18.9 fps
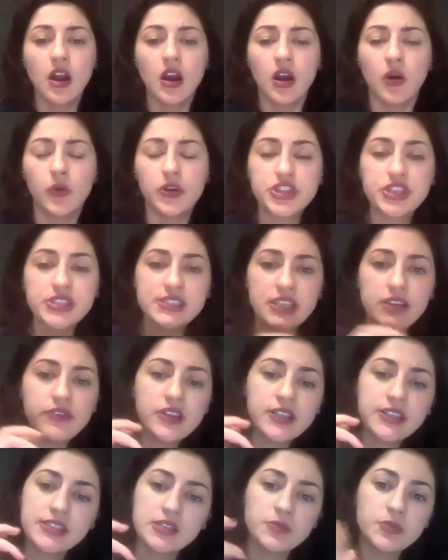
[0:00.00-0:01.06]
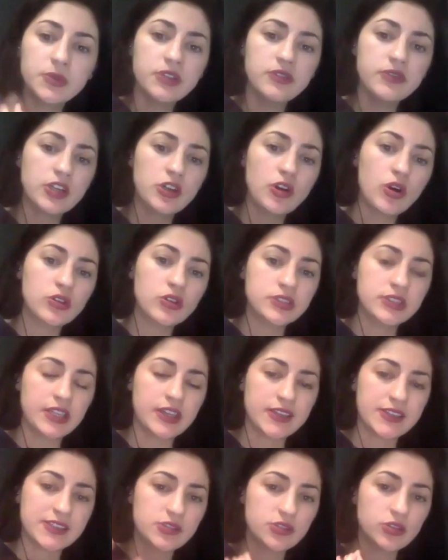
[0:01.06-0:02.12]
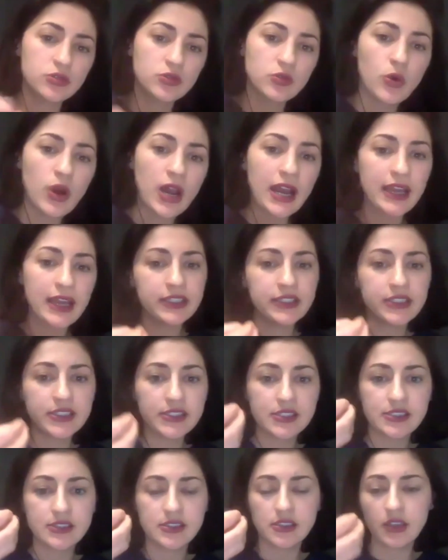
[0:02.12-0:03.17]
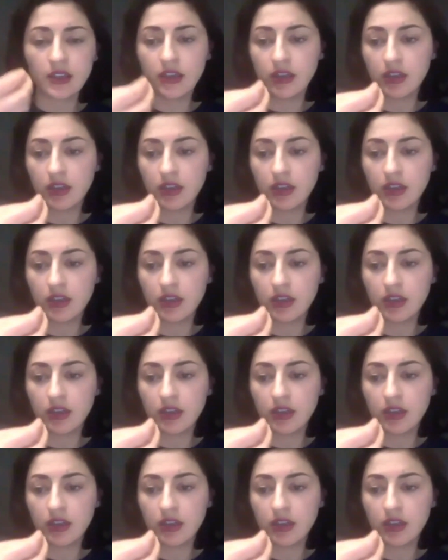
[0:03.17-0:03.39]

which has given us a bit of a context on why this